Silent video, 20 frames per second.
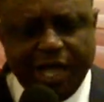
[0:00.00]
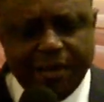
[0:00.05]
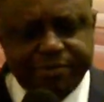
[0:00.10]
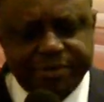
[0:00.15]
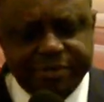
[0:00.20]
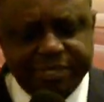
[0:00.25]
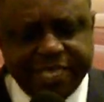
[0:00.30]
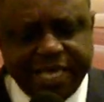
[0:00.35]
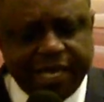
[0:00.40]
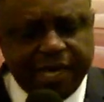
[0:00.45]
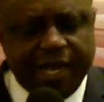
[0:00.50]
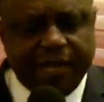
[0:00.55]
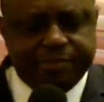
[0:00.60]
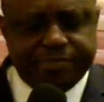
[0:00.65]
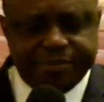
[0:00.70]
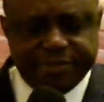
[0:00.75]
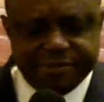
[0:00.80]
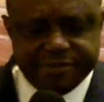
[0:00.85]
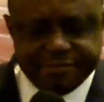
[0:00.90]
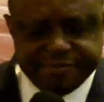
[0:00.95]
up, get up.
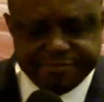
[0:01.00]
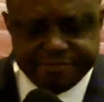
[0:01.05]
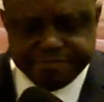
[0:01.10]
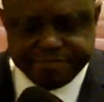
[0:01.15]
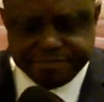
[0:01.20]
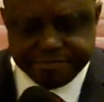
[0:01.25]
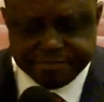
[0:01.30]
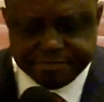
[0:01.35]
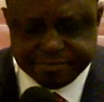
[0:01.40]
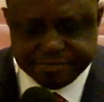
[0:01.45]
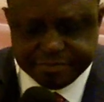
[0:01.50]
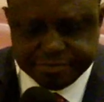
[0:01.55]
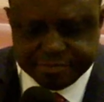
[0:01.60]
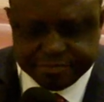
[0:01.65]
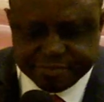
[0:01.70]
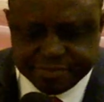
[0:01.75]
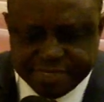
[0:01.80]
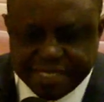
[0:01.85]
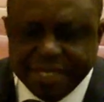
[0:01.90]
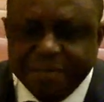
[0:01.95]

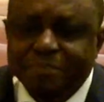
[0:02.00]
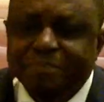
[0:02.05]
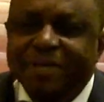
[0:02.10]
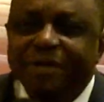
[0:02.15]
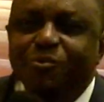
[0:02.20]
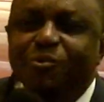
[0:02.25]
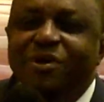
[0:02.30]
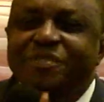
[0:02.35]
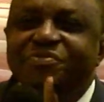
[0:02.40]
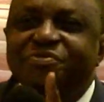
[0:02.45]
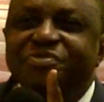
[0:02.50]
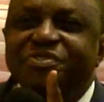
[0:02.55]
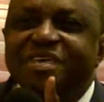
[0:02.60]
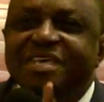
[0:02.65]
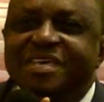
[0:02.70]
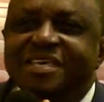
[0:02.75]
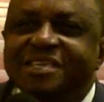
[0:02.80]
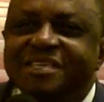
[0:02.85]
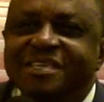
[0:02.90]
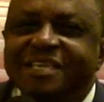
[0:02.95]
But one
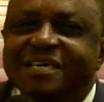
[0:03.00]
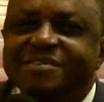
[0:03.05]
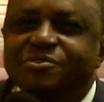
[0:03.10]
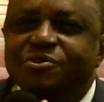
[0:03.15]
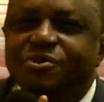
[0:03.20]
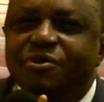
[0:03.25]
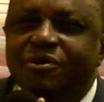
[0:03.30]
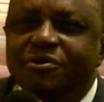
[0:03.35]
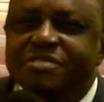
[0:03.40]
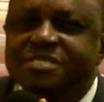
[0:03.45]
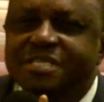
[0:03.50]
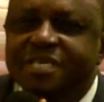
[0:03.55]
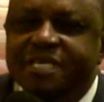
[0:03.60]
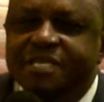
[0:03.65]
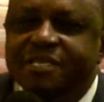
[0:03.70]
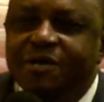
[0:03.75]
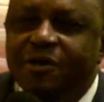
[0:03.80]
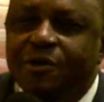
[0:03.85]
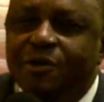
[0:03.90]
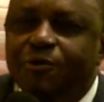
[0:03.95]
thing that God did
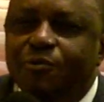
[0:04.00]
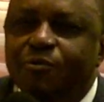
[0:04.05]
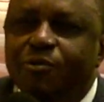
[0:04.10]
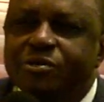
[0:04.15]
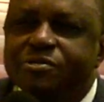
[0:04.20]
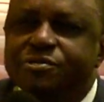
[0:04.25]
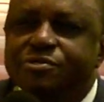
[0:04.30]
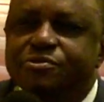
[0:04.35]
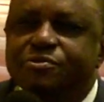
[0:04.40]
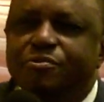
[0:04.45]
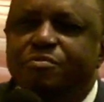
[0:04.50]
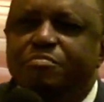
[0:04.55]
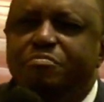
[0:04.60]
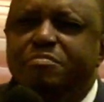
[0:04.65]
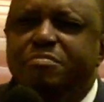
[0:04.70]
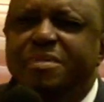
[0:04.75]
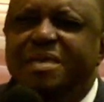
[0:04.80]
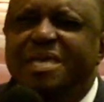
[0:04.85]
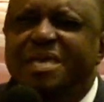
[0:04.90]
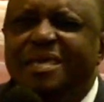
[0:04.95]
was to
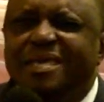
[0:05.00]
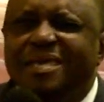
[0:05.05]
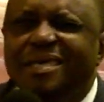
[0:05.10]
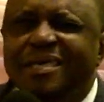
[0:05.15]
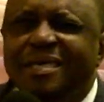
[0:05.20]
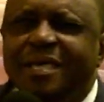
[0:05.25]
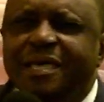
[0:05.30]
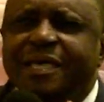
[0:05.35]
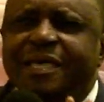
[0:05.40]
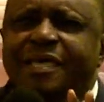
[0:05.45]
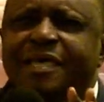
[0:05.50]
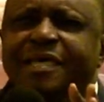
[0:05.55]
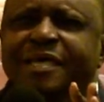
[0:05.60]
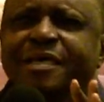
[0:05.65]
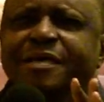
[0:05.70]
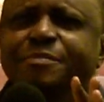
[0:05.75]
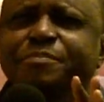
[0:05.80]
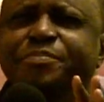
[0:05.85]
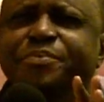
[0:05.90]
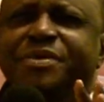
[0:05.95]
make
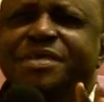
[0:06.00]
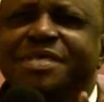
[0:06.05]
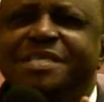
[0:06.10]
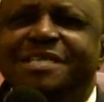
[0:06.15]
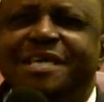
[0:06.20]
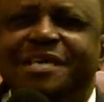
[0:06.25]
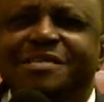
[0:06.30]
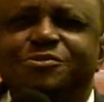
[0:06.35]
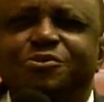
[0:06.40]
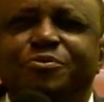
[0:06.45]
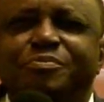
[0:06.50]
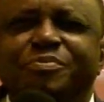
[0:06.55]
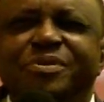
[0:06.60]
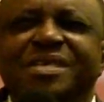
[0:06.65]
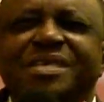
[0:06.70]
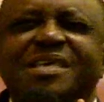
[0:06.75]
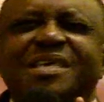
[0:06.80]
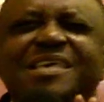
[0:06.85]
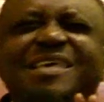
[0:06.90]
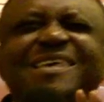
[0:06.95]
Peter to be
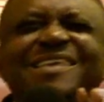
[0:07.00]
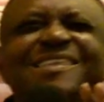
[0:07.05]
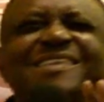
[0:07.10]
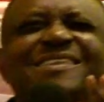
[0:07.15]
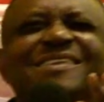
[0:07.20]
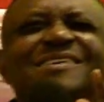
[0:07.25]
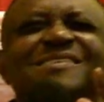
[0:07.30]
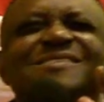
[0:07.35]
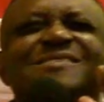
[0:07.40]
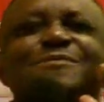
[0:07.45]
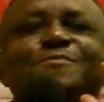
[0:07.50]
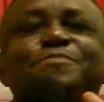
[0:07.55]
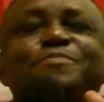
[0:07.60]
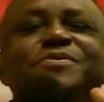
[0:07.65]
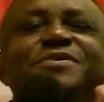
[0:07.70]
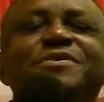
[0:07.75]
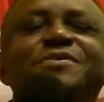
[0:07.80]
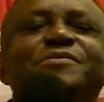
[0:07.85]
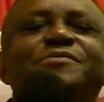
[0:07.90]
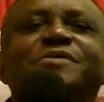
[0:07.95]
in the
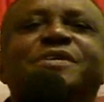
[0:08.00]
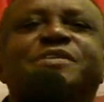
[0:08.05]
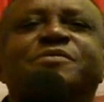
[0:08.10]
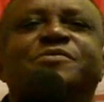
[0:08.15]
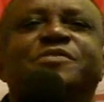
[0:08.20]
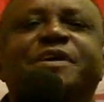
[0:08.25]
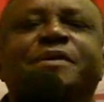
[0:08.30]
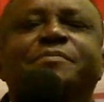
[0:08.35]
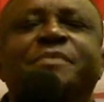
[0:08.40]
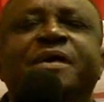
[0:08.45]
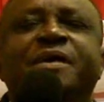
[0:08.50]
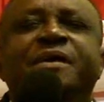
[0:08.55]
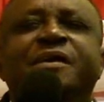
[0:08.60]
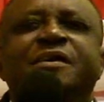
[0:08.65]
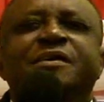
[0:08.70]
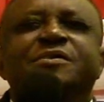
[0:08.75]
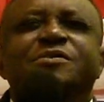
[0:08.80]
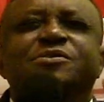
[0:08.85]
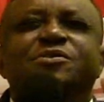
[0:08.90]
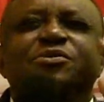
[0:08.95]
spirit realm.
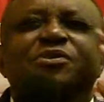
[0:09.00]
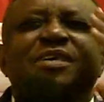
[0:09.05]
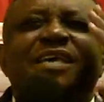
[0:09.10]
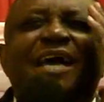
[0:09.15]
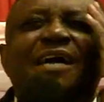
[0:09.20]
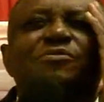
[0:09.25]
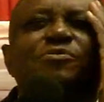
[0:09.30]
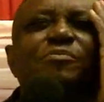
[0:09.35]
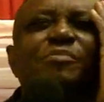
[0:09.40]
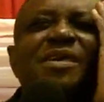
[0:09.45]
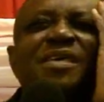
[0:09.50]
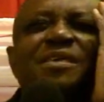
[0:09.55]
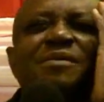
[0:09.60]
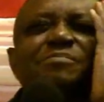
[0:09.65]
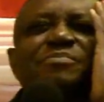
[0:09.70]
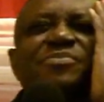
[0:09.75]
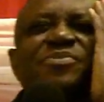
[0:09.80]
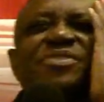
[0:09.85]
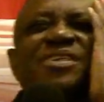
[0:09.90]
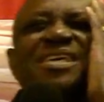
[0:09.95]
So you have to make him
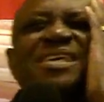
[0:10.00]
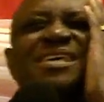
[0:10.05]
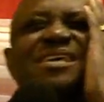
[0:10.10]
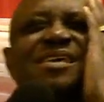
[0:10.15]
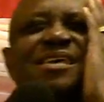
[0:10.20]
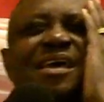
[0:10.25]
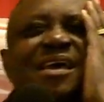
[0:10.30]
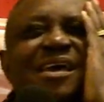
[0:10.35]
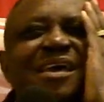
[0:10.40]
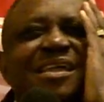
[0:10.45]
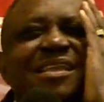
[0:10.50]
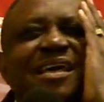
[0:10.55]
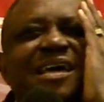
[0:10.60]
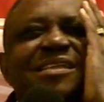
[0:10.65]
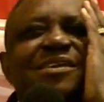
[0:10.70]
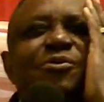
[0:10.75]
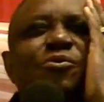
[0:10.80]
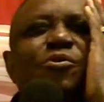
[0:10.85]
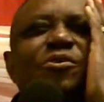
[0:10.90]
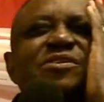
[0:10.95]
think that he
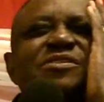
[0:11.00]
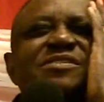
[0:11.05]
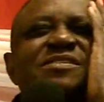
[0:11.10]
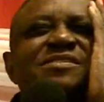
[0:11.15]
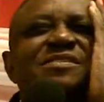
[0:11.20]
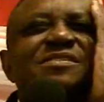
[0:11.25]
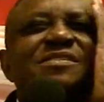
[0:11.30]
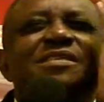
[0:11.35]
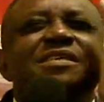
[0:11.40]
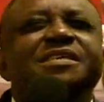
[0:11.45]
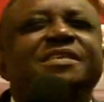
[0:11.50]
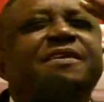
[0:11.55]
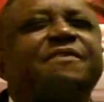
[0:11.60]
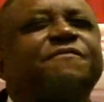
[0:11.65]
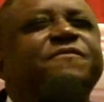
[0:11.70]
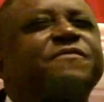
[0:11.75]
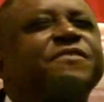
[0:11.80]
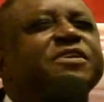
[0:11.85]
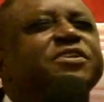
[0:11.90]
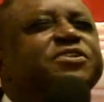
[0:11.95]
was seeing a
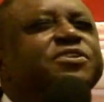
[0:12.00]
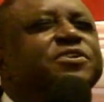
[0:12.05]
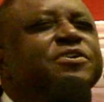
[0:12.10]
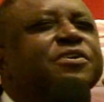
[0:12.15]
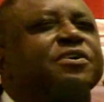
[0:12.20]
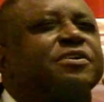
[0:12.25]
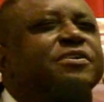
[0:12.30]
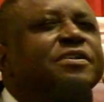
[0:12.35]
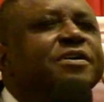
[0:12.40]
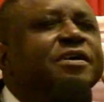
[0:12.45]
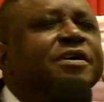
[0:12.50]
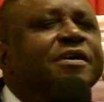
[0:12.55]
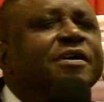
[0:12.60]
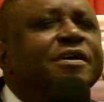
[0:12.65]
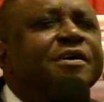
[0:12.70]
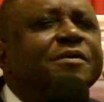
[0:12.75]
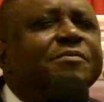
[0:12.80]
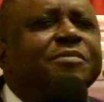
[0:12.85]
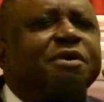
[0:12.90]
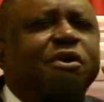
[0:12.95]
vision,
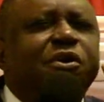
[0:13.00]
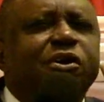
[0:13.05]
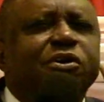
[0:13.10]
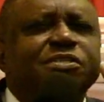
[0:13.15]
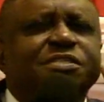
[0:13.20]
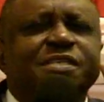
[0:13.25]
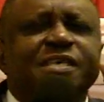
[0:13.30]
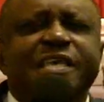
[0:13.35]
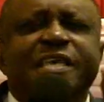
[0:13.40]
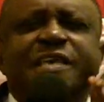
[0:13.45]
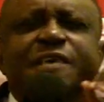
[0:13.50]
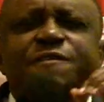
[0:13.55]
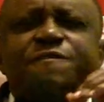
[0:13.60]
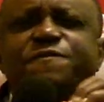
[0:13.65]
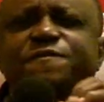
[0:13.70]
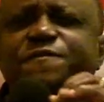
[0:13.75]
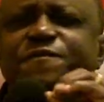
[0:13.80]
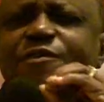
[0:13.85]
because if